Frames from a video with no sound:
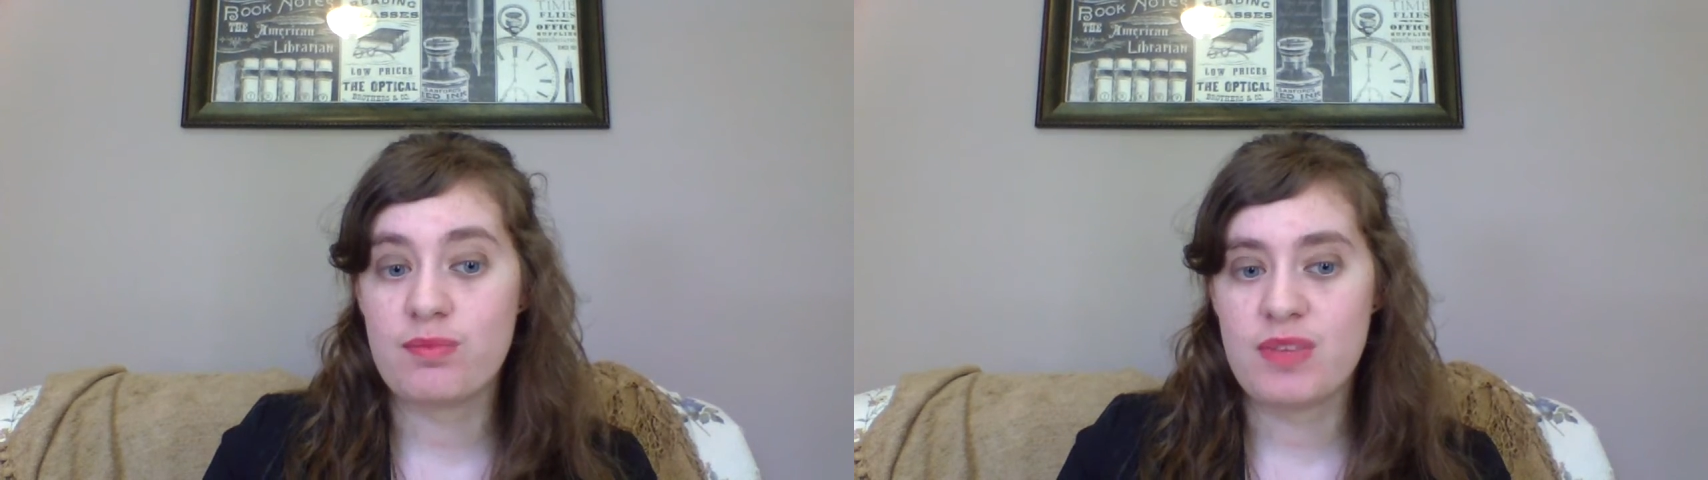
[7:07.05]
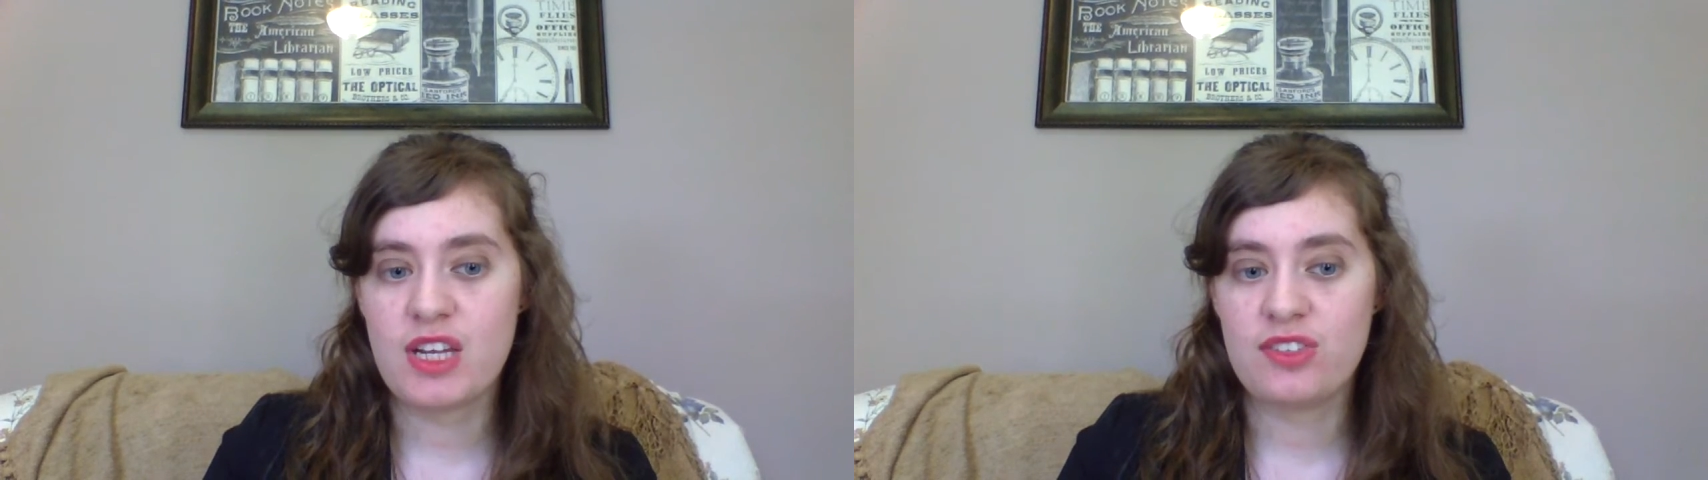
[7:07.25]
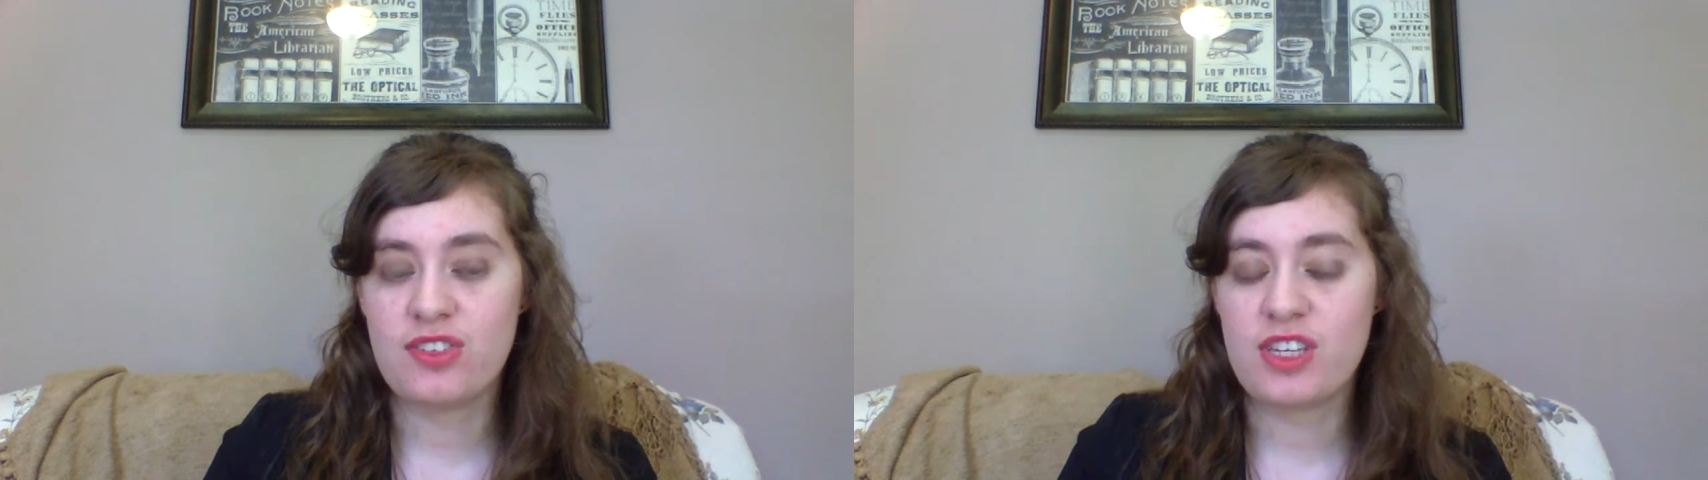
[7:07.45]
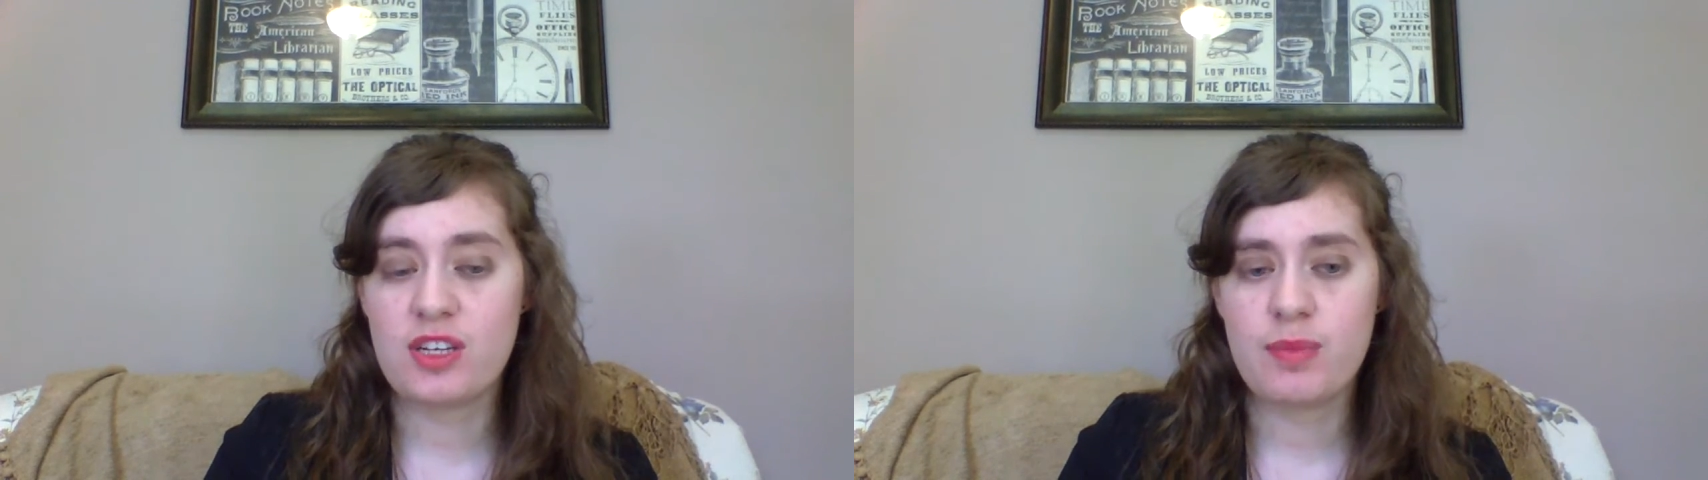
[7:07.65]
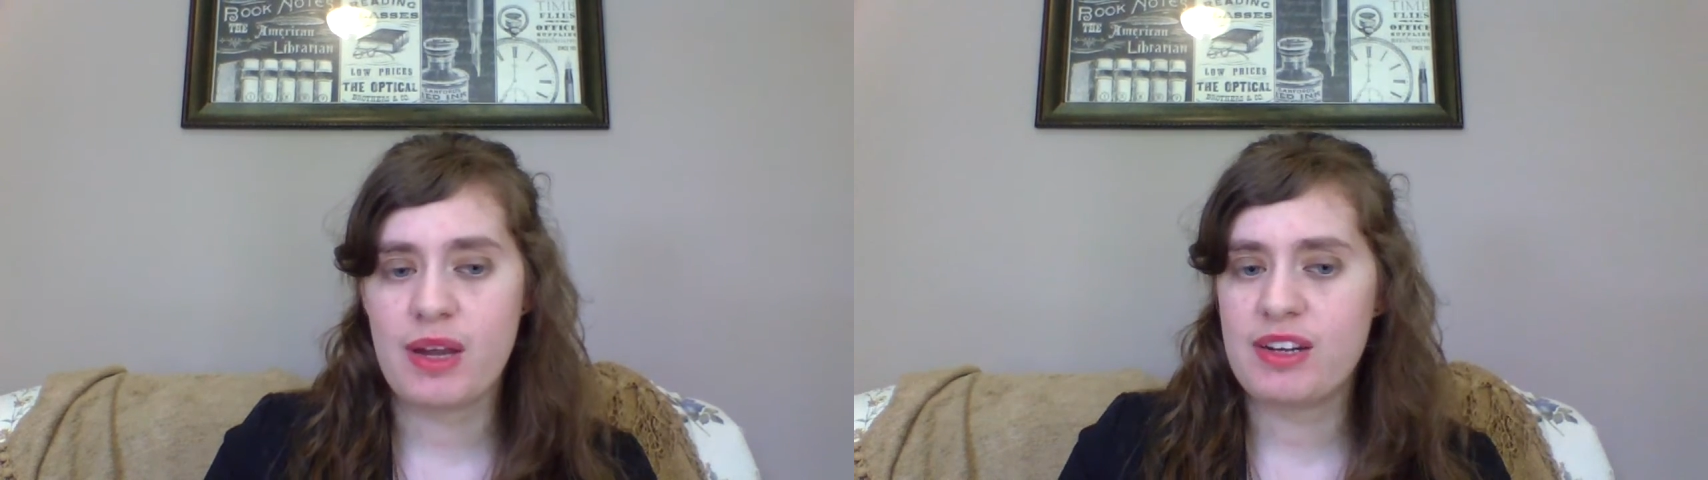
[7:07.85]
maid to the
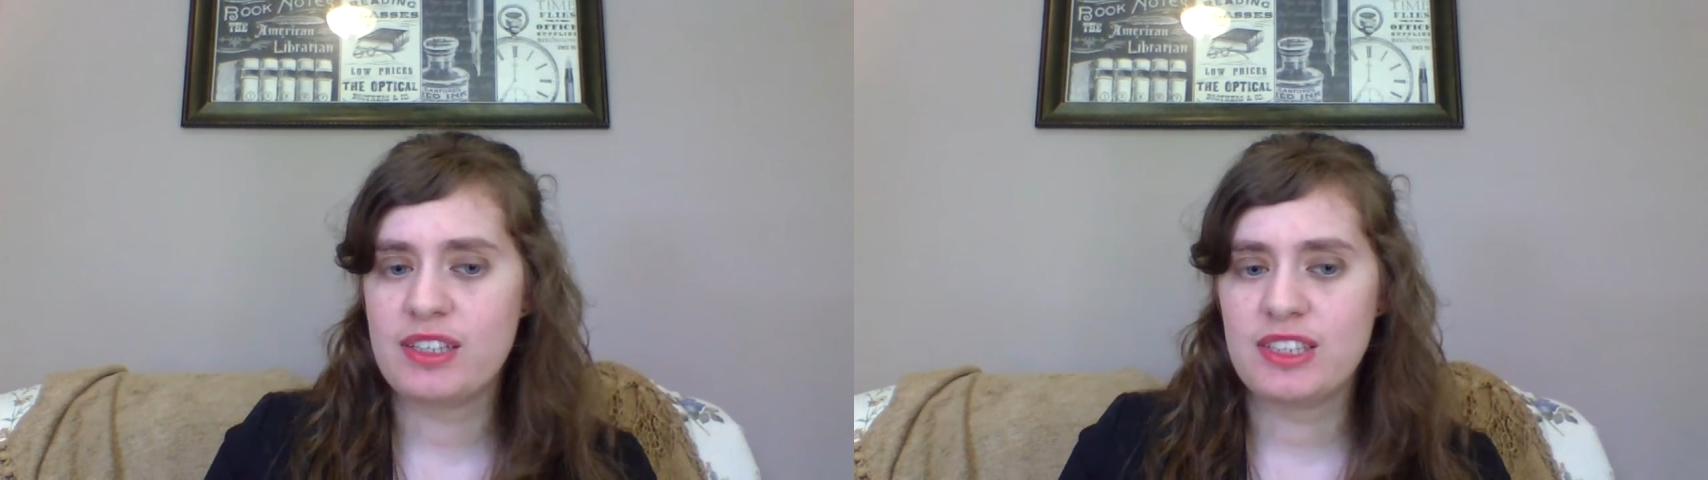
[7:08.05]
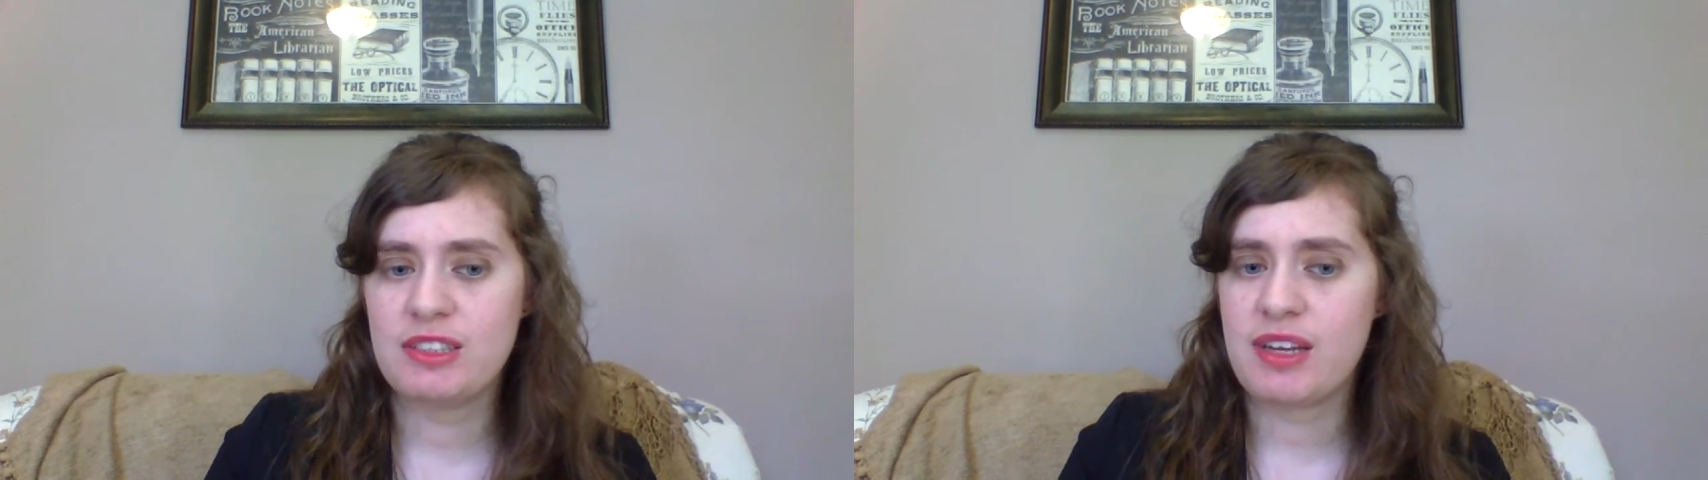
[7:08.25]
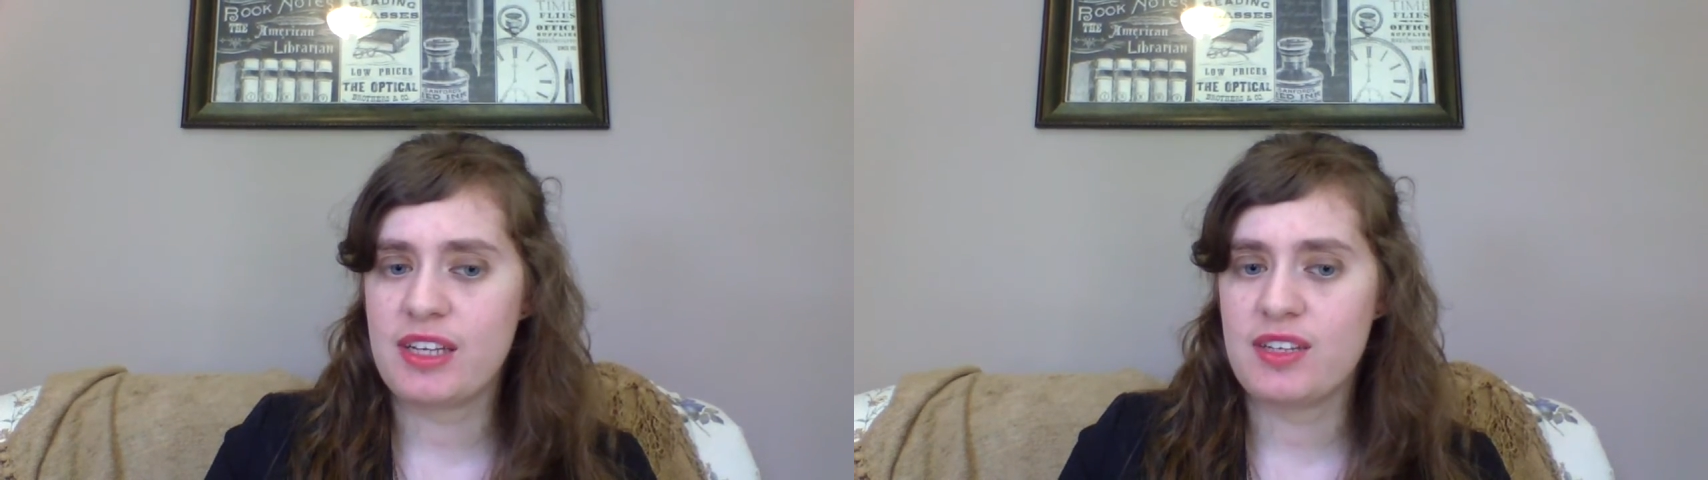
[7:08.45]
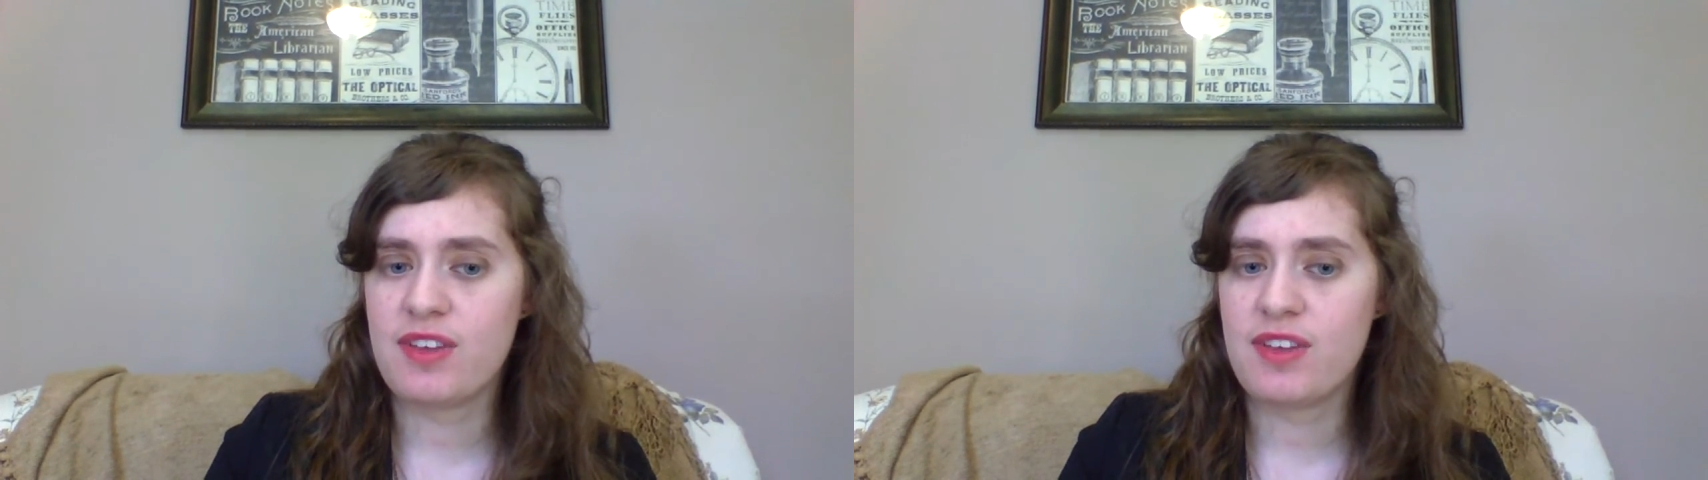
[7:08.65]
apparently naive